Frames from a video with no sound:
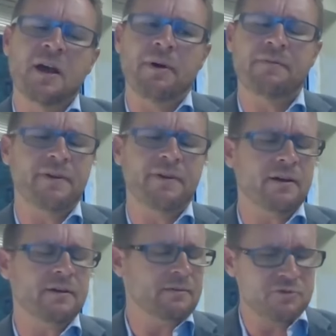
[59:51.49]
but
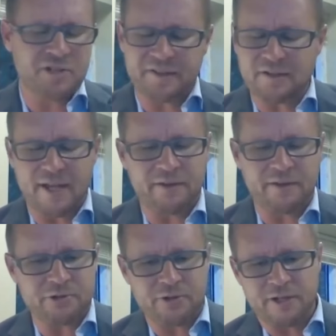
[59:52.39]
very, just like
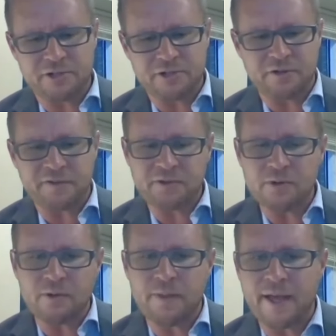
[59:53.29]
in the traditional
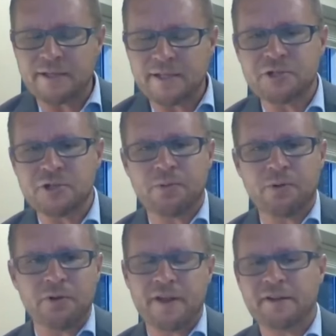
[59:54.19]
school, that teacher
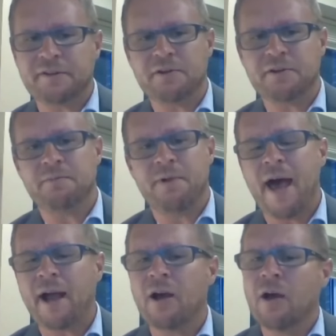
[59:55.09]
pulls that student
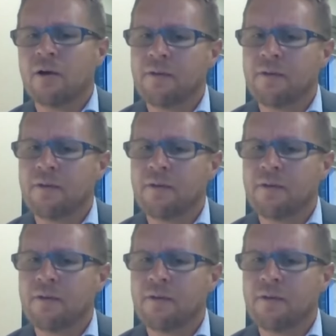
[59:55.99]
back